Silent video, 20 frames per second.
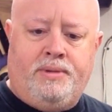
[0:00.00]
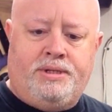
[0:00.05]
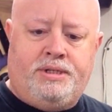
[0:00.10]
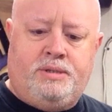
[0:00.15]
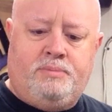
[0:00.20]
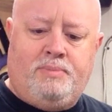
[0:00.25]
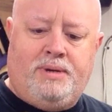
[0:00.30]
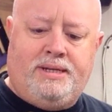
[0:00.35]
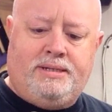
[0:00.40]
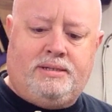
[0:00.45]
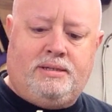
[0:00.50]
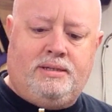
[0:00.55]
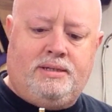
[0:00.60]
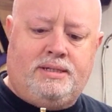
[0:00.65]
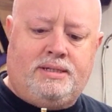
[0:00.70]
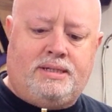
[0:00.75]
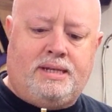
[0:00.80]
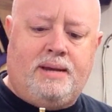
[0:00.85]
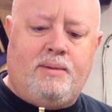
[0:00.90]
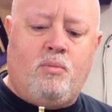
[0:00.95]
This is basically the
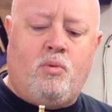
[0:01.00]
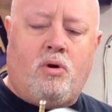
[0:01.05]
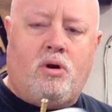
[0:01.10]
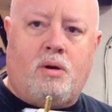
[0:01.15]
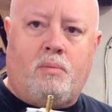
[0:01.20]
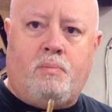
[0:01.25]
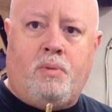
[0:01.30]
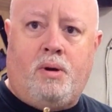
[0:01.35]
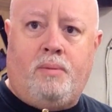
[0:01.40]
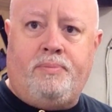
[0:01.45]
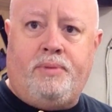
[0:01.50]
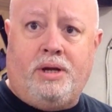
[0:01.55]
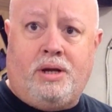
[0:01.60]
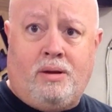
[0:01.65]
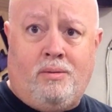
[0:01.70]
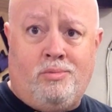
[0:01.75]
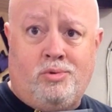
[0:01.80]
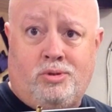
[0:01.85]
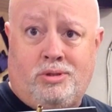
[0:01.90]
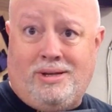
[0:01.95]
same water pump that
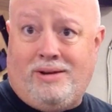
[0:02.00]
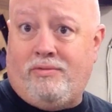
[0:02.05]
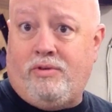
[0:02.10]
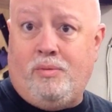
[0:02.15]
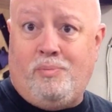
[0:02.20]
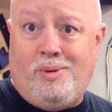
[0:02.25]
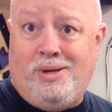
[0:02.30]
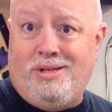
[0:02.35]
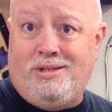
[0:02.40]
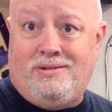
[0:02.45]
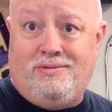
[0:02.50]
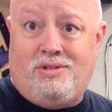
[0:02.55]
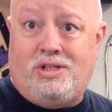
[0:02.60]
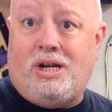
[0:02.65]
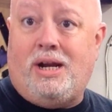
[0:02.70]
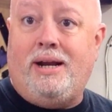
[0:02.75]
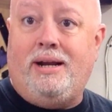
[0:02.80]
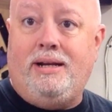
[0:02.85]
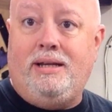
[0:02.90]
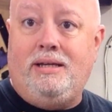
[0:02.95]
comes with every piece of
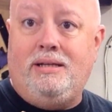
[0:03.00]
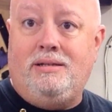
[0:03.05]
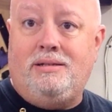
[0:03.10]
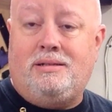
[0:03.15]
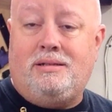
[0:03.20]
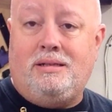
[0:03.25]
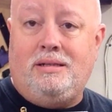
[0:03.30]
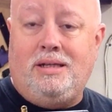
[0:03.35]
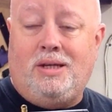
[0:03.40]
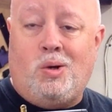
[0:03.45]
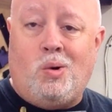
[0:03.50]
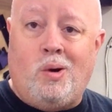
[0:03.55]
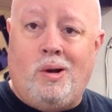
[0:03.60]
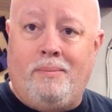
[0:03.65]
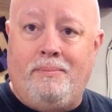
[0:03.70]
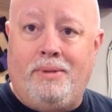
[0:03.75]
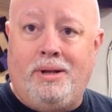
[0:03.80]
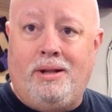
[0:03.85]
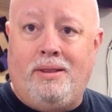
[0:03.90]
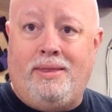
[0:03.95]
Chinese
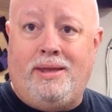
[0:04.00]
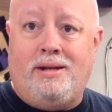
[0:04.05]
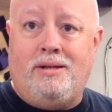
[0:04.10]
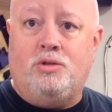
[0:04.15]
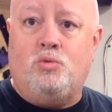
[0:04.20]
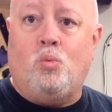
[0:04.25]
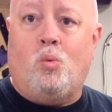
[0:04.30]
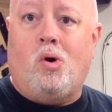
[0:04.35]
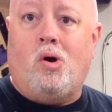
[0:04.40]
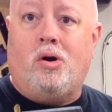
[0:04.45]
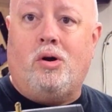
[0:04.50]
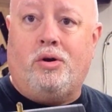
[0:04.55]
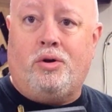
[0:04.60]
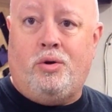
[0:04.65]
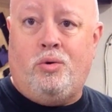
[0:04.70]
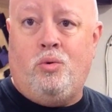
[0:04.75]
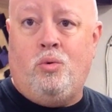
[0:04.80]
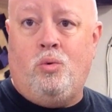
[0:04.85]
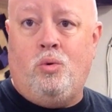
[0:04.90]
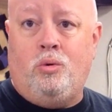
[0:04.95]
equipment that is water
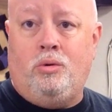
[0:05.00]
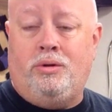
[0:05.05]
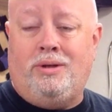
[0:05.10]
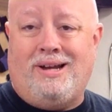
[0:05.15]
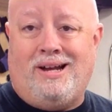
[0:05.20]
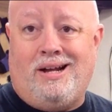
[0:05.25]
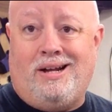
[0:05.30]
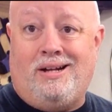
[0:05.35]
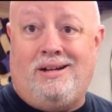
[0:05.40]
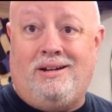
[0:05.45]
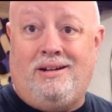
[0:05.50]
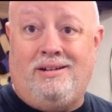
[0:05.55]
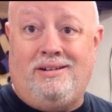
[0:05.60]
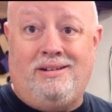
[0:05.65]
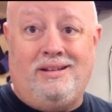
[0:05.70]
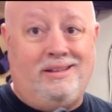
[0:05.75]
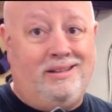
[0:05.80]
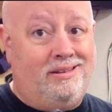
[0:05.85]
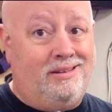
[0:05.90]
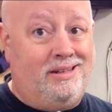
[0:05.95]
cooled
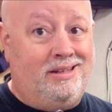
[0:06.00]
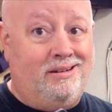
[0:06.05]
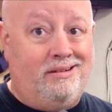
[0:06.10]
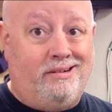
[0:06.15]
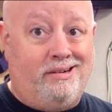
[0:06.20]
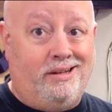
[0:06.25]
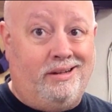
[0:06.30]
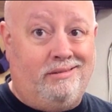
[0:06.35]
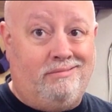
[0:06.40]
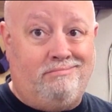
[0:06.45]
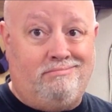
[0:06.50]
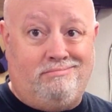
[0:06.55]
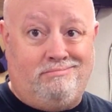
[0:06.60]
on the internet.